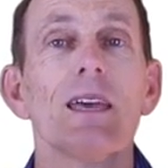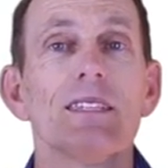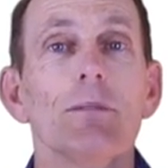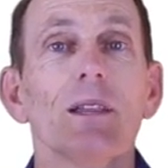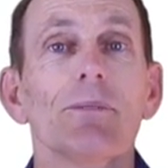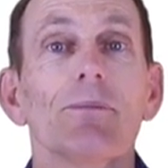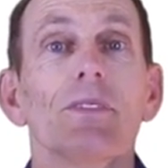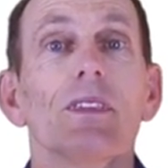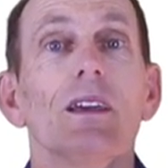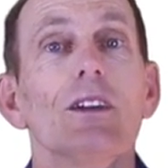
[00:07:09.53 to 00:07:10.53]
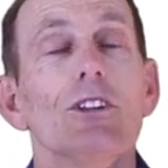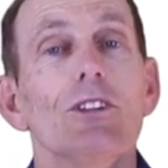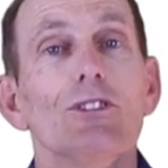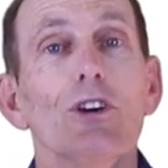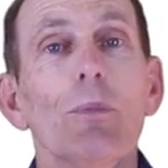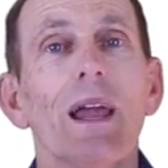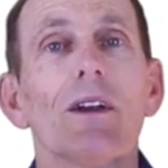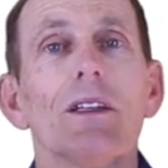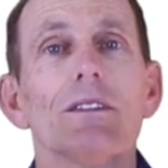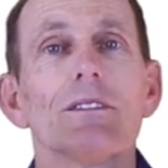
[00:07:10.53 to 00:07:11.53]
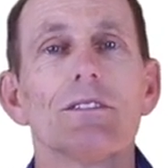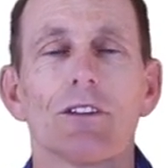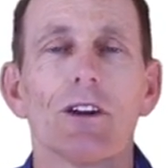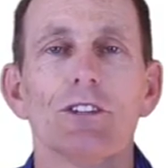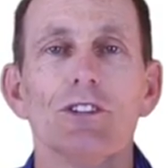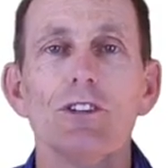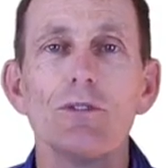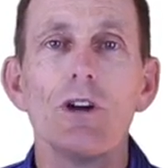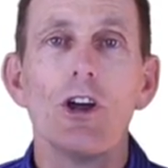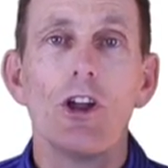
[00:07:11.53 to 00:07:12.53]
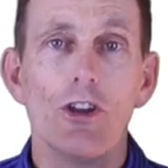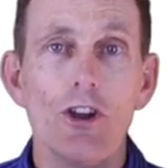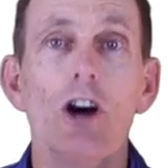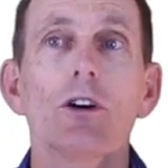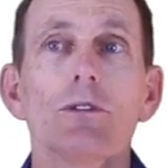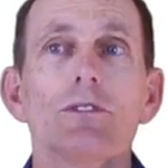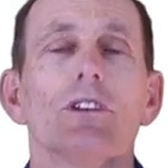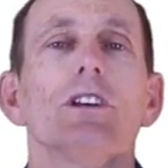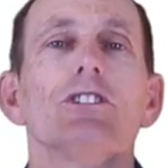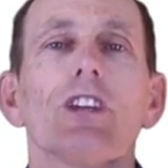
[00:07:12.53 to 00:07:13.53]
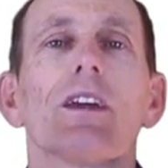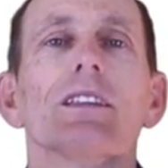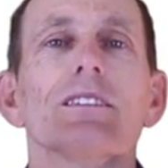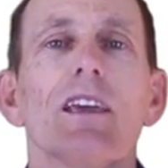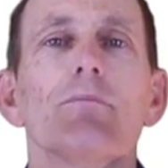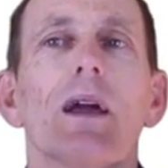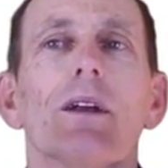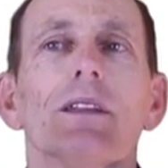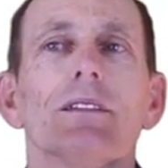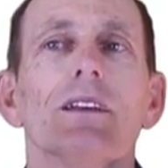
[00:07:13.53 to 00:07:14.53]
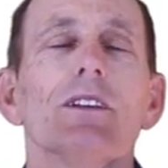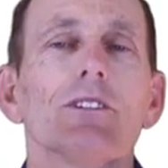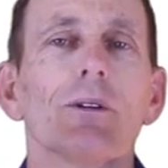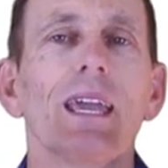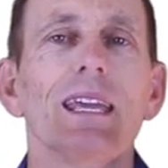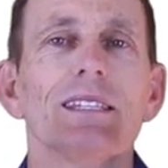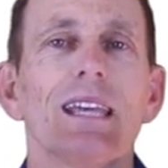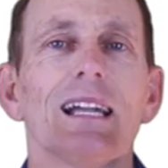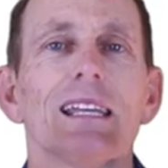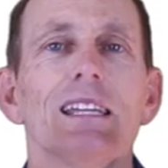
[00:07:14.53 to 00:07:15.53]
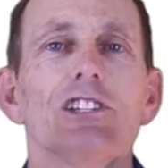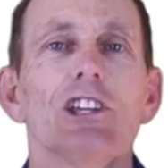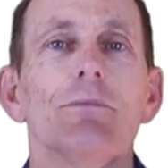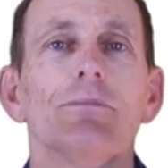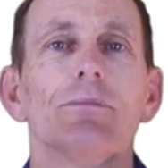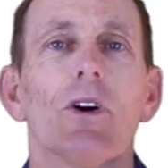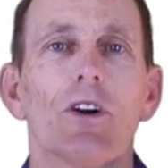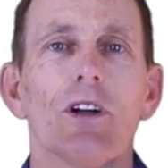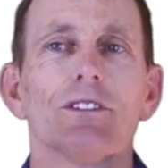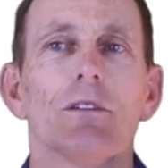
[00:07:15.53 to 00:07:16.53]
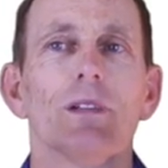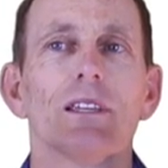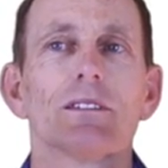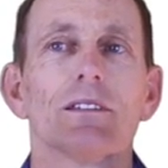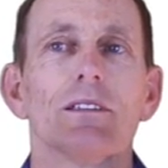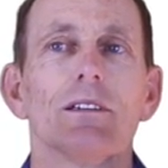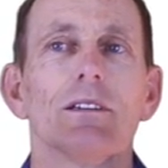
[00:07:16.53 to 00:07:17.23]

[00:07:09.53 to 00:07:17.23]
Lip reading: Sibling, two nodes sharing the same parent. So Kate, Sally, and Jim are all siblings.